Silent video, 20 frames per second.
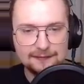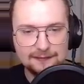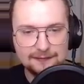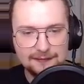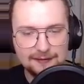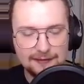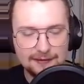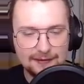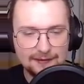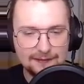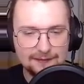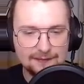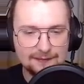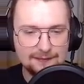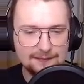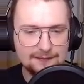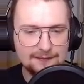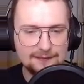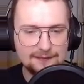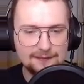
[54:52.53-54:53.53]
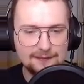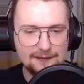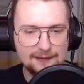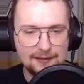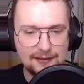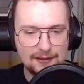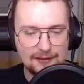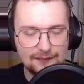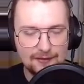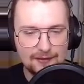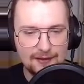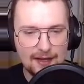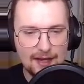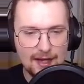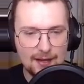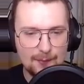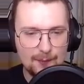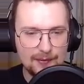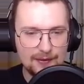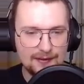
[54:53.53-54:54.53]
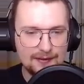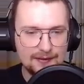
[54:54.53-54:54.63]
You know, another epic